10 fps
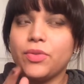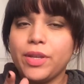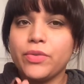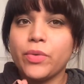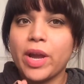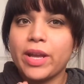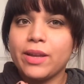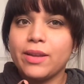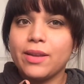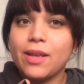he's right.
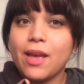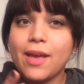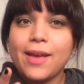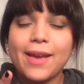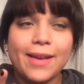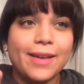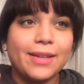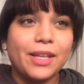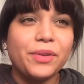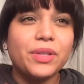
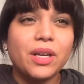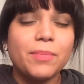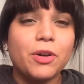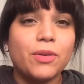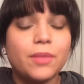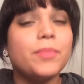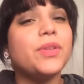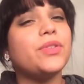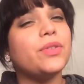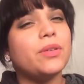And he was talking about
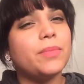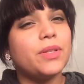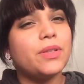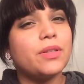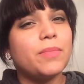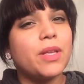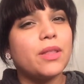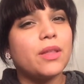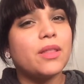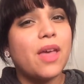Mr. and Mrs.
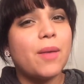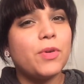Smith. That